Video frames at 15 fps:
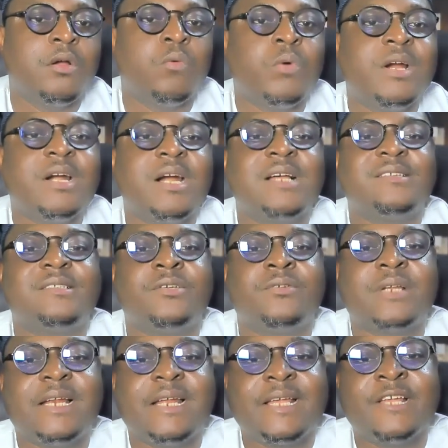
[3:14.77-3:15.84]
Whereas the
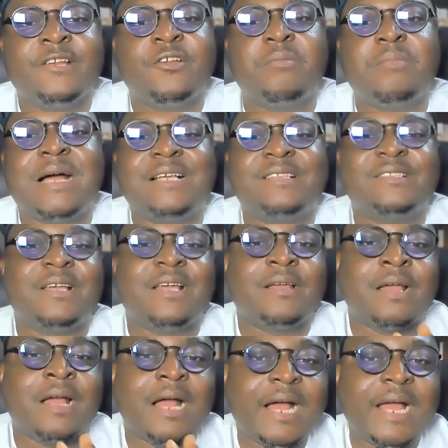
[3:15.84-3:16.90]
United Kingdom has a
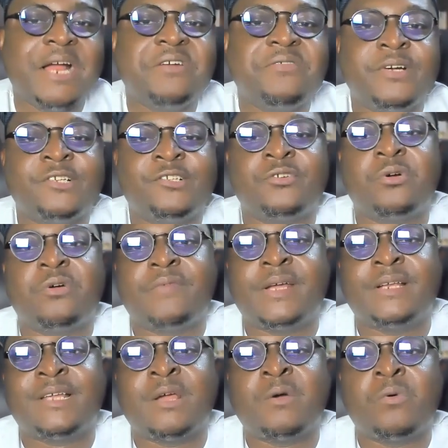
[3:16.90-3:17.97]
higher ratio of
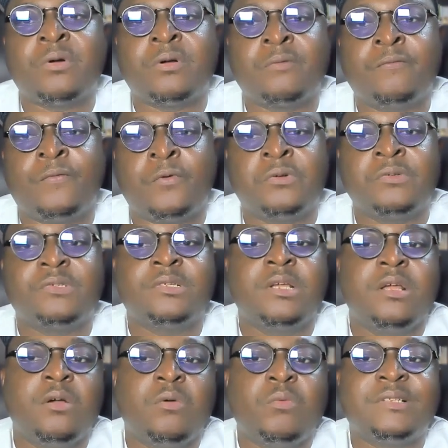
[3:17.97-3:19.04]
healthcare workforce
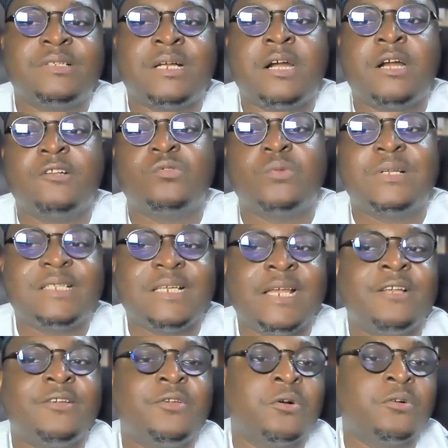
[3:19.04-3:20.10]
with around
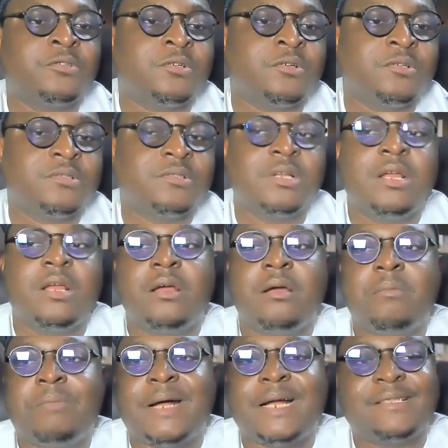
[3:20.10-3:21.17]
28 doctors
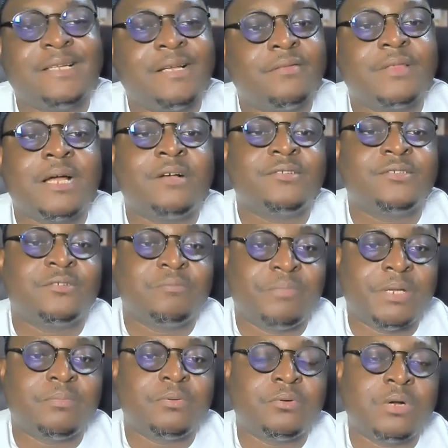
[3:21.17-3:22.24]
per 10,000
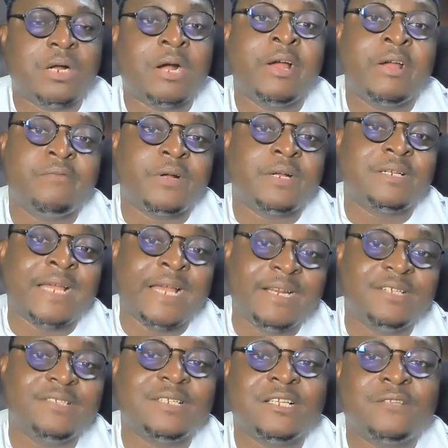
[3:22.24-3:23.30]
people. However, the
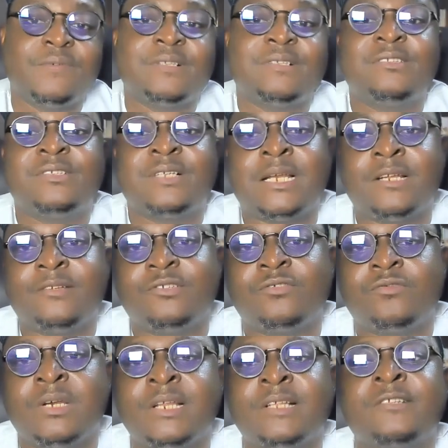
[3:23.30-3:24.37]
NHS faces
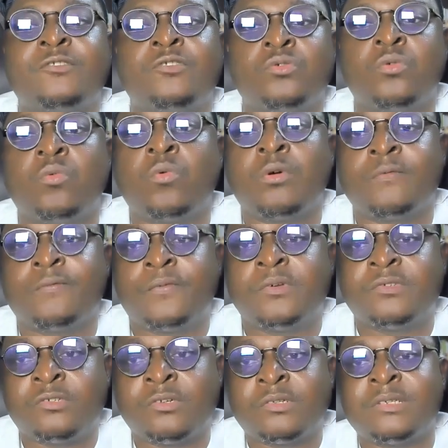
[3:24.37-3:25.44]
challenges related to
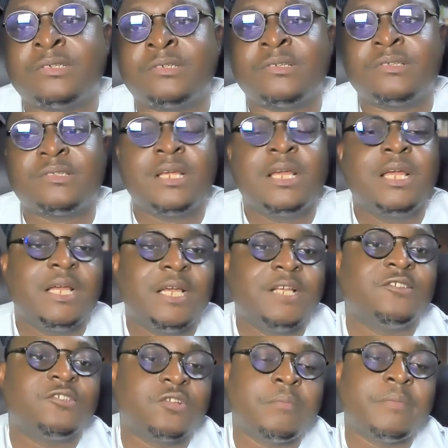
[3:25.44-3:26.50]
workforce shortages
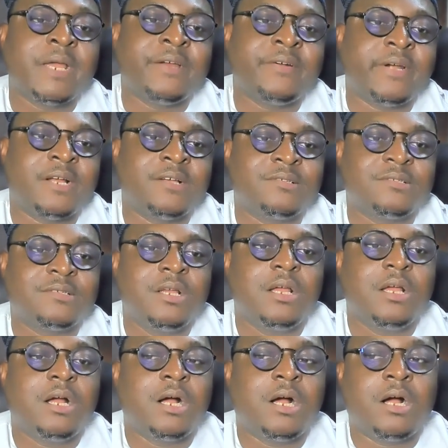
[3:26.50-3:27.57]
in some areas.
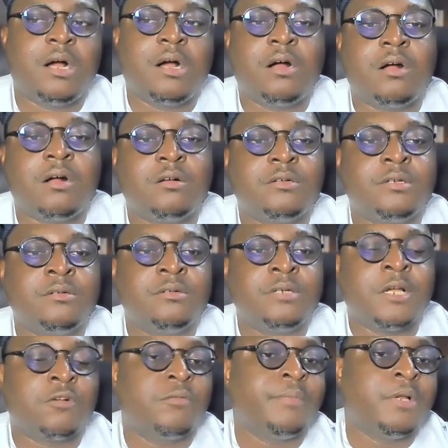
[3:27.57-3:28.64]

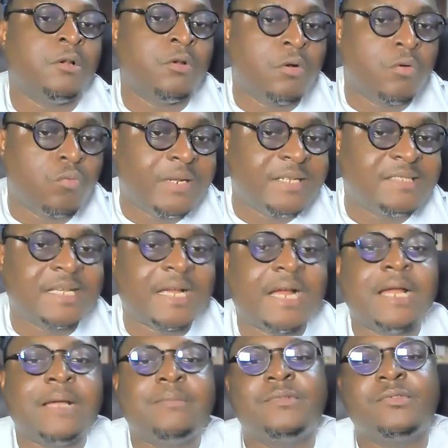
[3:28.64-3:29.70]
There could be long wait
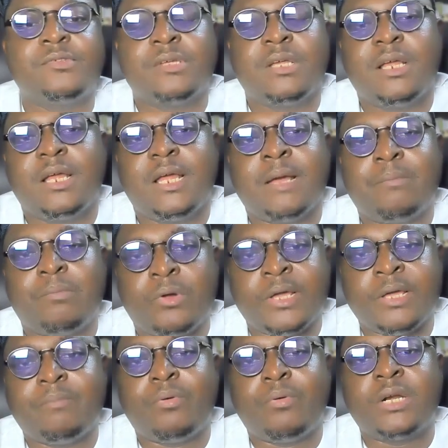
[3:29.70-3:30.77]
times,
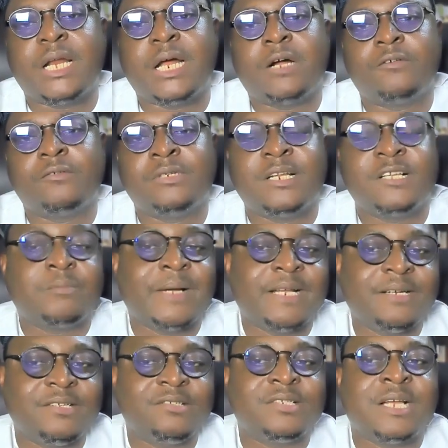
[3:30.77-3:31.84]
employee burnout.
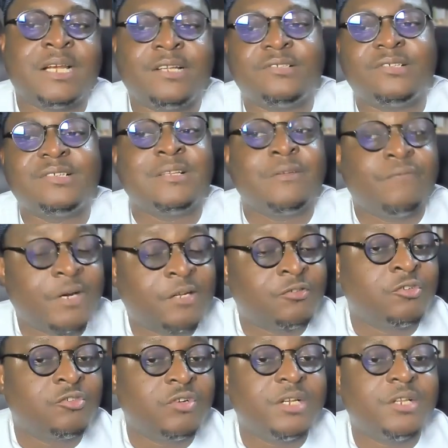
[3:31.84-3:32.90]
Despite these challenges, the
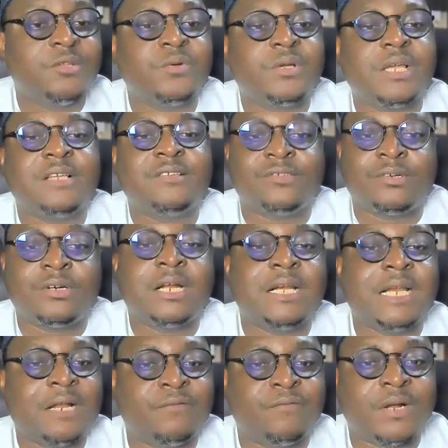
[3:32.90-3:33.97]
infrastructure in the UK is
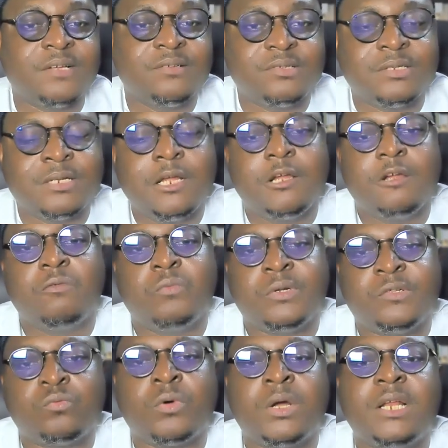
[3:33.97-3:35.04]
generally advanced
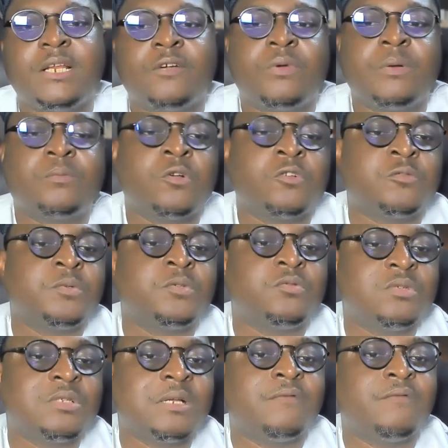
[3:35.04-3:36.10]
with well-equipped
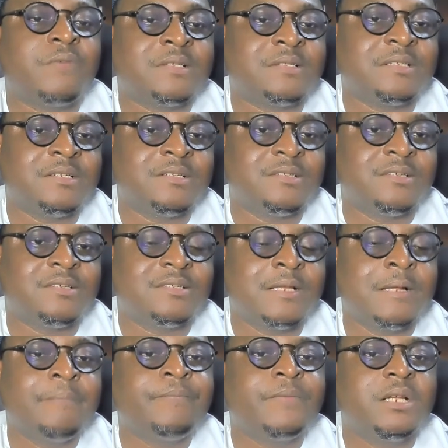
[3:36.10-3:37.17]
hospitals and facilities.
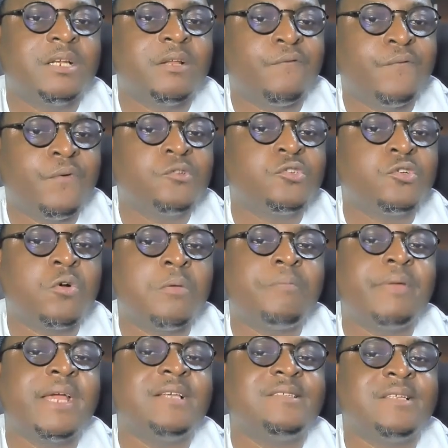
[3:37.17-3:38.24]
The fourth to
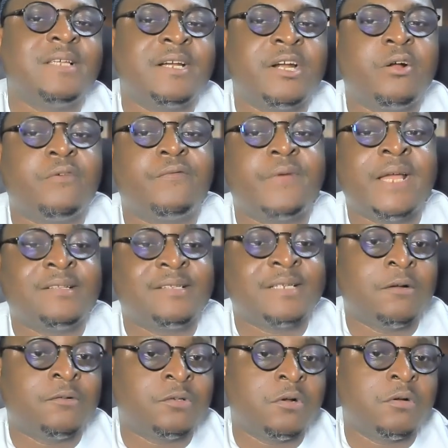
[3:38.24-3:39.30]
compare is the area of health
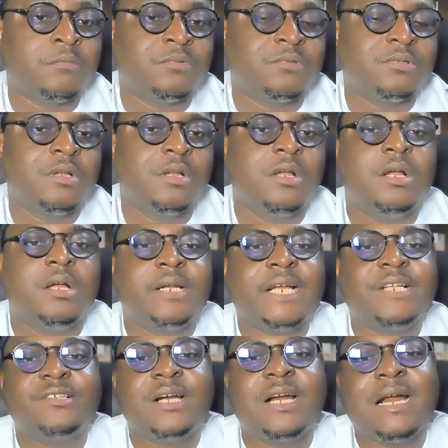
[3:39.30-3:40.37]
outcomes.
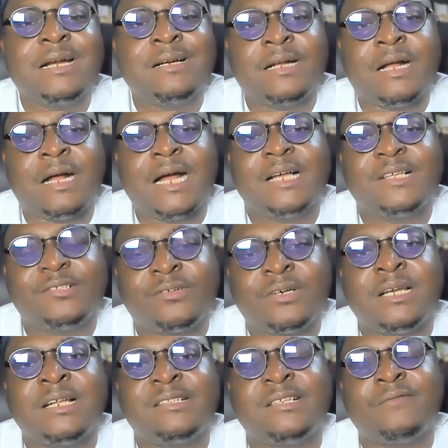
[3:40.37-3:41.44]
Nigeria has
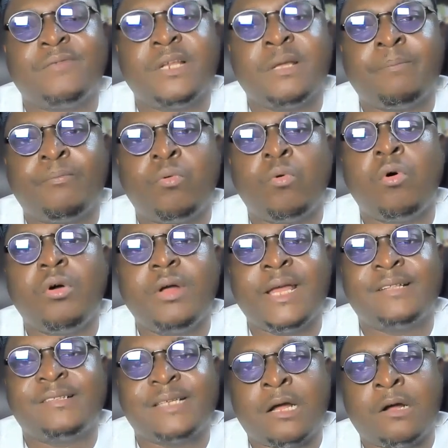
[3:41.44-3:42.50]
relatively poor
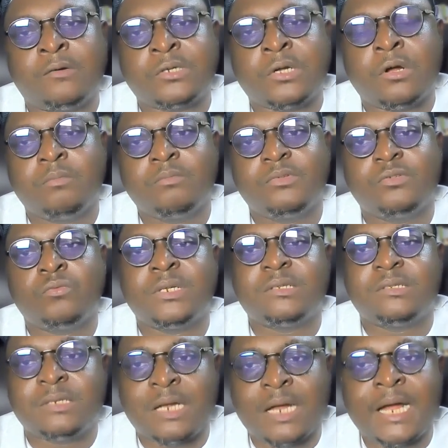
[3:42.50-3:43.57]
health outcomes
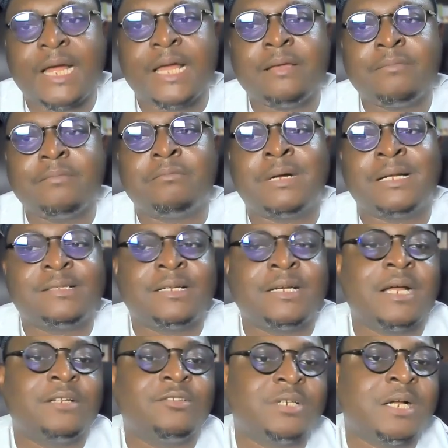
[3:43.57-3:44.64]
with high
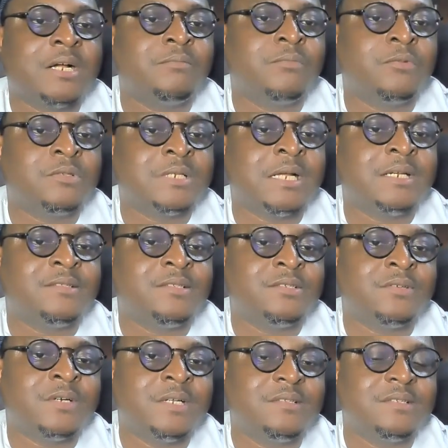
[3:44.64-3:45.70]
maternal and child mortality
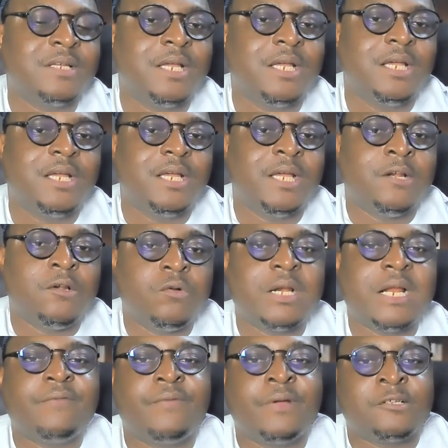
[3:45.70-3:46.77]
rates, a low
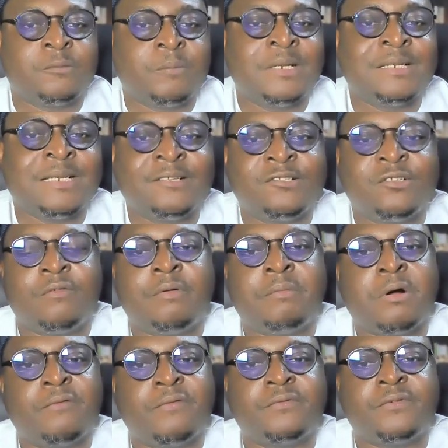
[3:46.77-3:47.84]
life expectancy of
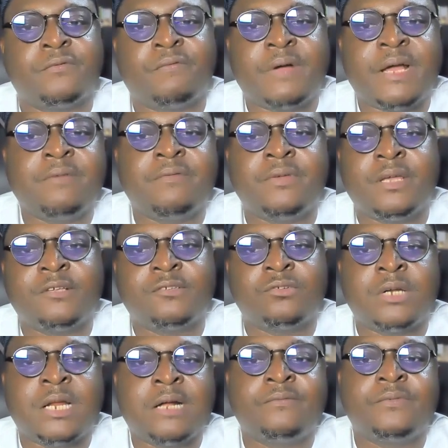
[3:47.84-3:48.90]
about 55 years
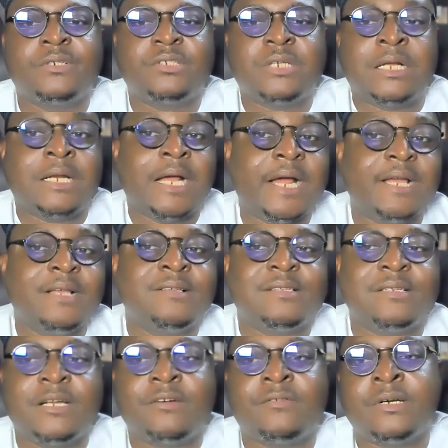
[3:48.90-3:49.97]
on average, and high
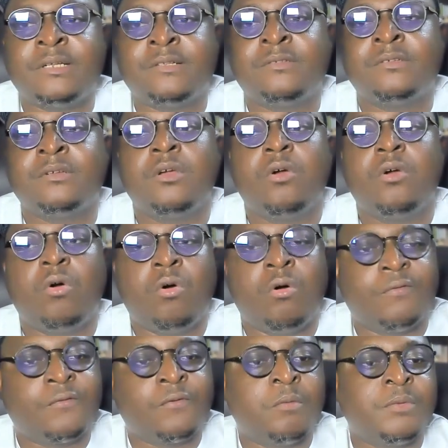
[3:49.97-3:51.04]
incidence rate
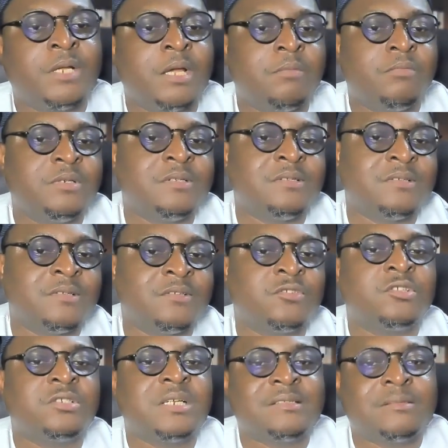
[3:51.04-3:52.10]
of communicable diseases
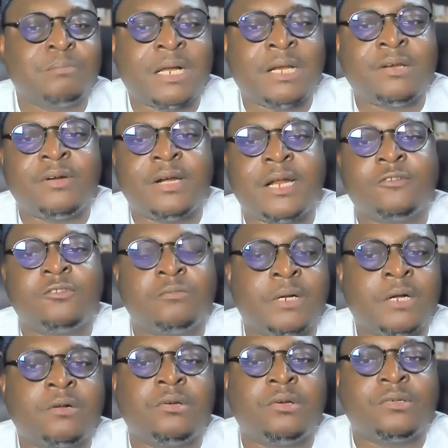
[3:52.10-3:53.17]
such as malaria and
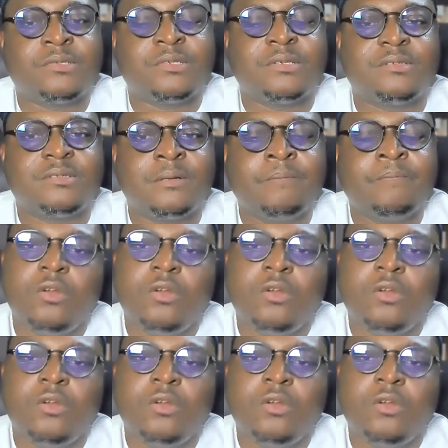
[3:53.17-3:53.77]
tuberculosis.